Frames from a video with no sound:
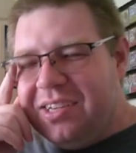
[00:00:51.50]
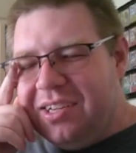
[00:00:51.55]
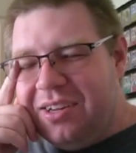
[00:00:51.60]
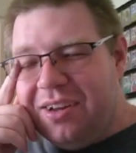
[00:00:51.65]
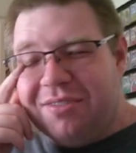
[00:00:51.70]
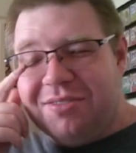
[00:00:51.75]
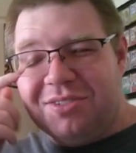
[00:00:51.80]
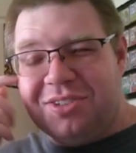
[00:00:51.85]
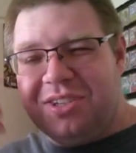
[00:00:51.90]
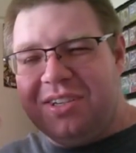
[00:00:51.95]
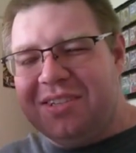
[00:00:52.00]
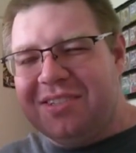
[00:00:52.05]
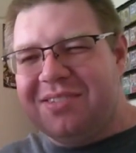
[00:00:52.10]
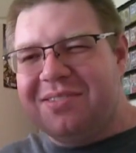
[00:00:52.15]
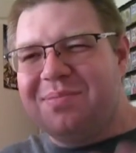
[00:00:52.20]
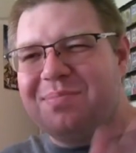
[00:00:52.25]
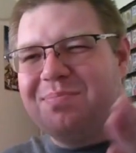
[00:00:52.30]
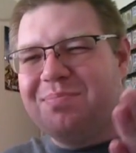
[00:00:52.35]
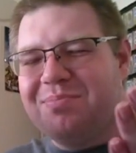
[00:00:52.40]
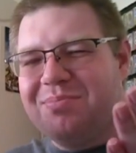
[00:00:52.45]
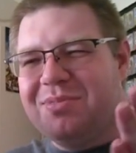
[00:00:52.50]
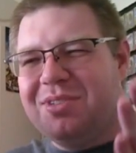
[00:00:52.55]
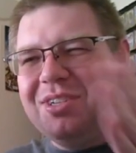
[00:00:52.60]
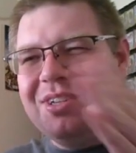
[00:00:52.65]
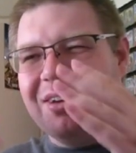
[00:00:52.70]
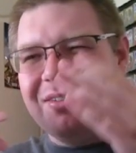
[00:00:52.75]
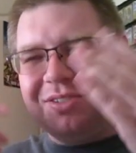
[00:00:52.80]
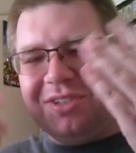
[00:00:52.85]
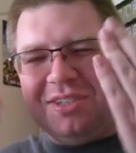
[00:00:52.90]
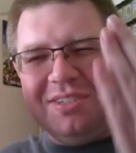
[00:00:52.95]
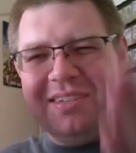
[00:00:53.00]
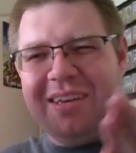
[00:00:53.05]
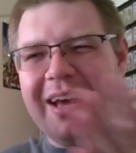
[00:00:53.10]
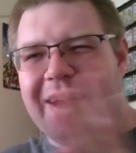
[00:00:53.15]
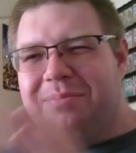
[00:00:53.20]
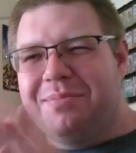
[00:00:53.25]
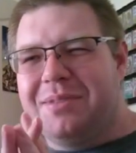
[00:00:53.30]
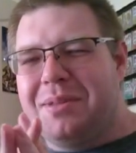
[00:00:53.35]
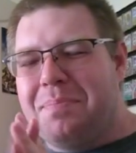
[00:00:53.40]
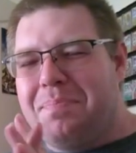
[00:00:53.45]
She's
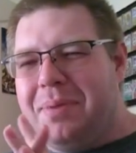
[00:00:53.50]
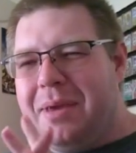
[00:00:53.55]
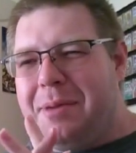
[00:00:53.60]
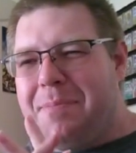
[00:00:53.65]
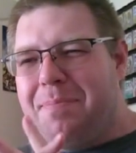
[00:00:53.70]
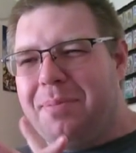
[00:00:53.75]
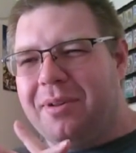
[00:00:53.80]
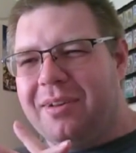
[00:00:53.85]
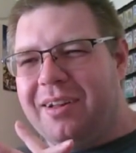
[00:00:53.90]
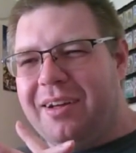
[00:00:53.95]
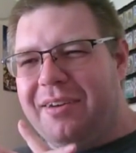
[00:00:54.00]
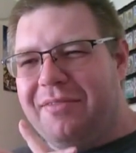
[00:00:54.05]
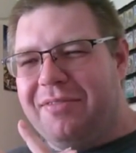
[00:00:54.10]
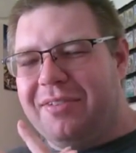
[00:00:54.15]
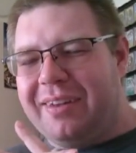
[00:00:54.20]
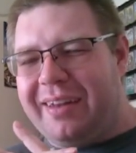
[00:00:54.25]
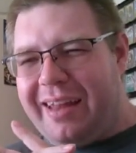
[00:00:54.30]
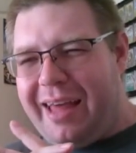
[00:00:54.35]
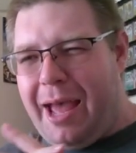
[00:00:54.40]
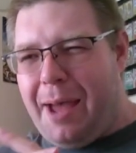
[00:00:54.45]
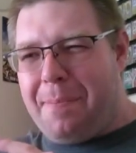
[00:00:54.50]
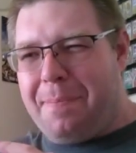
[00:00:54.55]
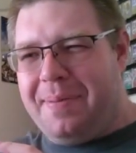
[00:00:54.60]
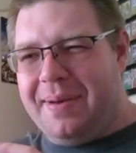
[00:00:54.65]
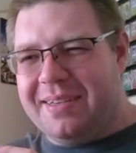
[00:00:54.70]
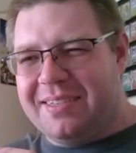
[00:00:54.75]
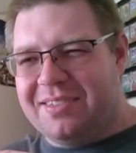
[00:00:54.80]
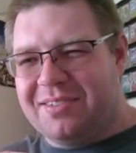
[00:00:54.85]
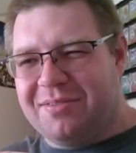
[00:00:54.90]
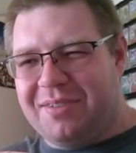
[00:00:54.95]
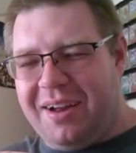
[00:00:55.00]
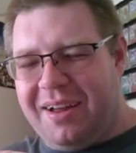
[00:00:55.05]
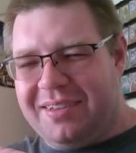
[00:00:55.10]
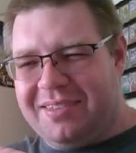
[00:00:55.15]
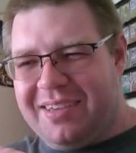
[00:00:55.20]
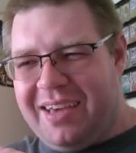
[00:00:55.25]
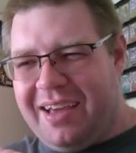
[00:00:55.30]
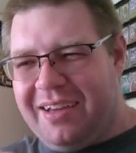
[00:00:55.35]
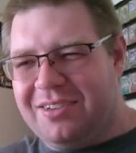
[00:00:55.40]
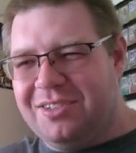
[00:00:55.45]
helped the people of Lapis
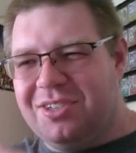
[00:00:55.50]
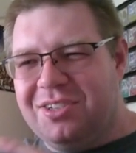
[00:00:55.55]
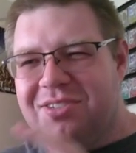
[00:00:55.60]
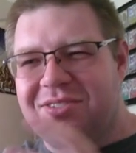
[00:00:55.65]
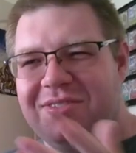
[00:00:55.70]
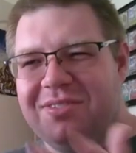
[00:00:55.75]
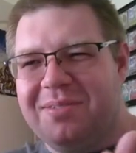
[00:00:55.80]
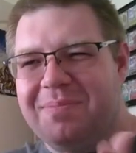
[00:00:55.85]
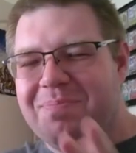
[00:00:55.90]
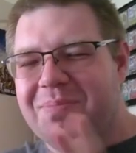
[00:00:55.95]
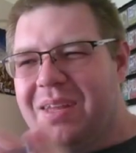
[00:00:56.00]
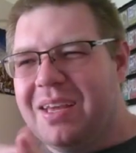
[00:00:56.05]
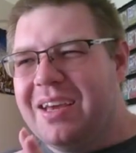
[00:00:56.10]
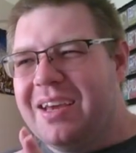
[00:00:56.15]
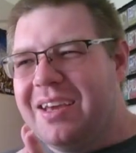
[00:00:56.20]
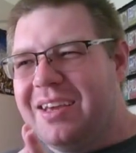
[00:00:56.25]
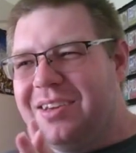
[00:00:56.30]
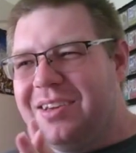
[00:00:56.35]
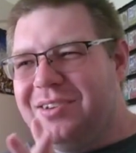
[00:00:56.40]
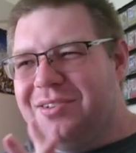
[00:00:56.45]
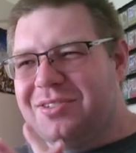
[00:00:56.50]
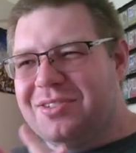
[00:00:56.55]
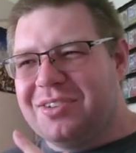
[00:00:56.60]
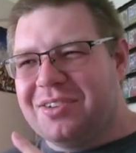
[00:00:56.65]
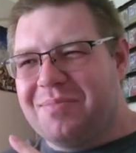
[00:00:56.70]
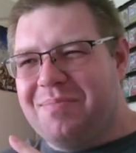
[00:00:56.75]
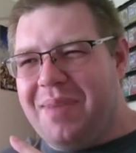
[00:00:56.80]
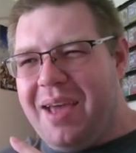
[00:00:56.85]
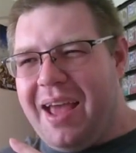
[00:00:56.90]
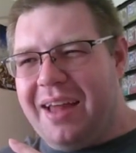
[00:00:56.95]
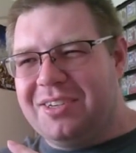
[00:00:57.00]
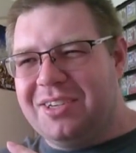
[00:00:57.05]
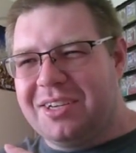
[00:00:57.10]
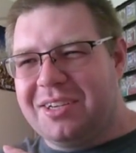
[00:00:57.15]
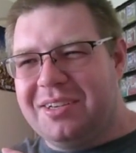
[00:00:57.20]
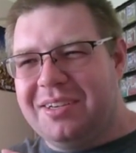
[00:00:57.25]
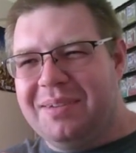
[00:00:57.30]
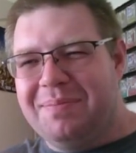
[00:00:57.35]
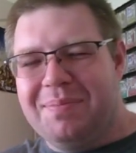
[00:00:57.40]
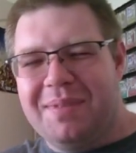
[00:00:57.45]
around town. She's used her
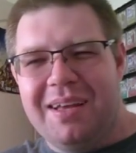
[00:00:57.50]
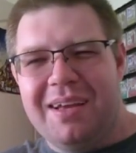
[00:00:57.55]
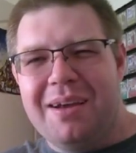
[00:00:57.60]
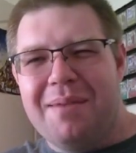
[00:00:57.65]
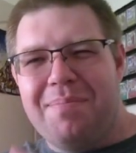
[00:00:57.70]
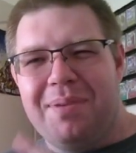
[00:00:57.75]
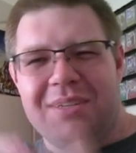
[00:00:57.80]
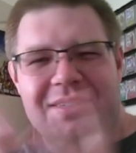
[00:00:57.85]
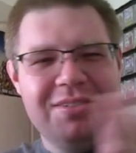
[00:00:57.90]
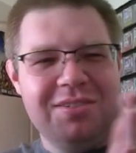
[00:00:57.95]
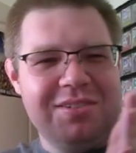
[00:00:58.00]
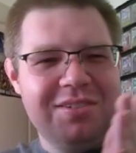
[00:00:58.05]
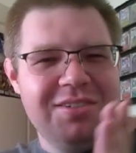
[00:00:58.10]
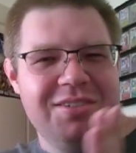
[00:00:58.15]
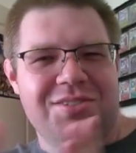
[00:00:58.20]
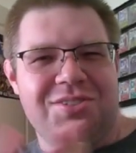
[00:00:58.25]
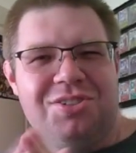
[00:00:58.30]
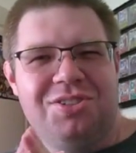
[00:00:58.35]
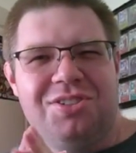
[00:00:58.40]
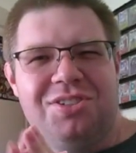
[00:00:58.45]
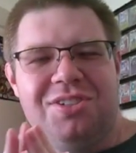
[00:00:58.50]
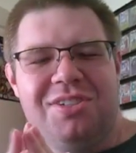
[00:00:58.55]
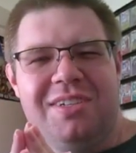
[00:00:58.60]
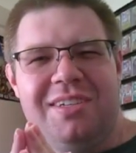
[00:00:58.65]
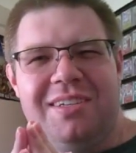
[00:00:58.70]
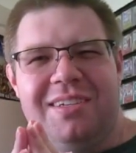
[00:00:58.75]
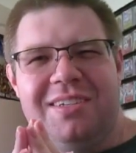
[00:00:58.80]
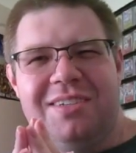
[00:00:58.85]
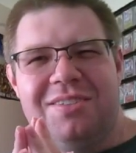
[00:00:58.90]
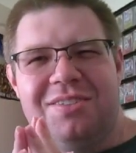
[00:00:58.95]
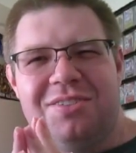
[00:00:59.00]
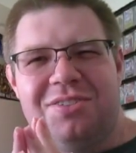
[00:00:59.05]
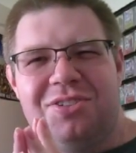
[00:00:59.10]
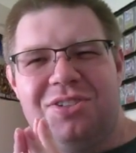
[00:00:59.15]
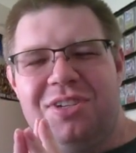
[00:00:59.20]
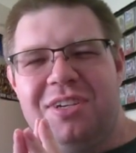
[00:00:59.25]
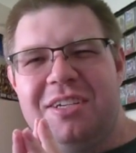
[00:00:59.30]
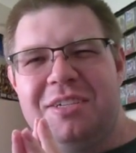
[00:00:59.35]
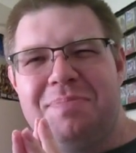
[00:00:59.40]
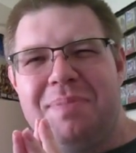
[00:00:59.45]
magic, but she
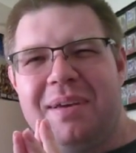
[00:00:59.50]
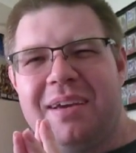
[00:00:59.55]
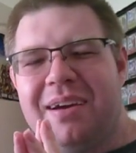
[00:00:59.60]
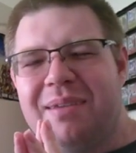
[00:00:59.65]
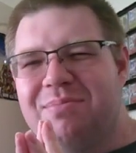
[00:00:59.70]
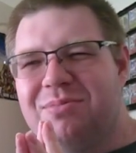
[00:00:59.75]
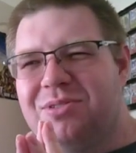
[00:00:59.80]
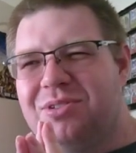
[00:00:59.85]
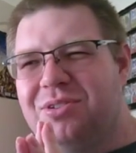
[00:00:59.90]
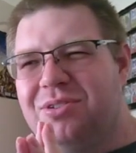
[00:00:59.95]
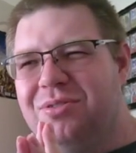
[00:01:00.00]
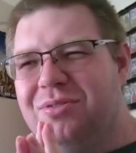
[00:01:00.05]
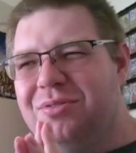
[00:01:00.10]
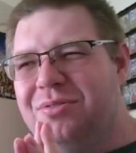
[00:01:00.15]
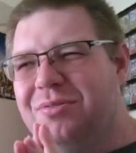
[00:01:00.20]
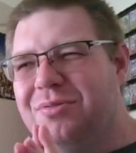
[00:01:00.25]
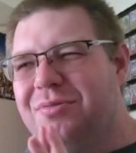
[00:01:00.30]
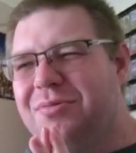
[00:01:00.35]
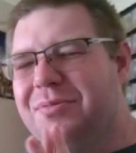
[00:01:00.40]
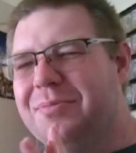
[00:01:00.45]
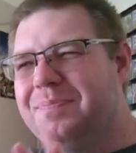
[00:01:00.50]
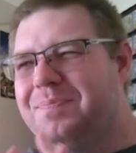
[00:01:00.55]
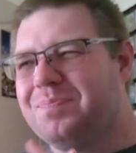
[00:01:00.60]
has become too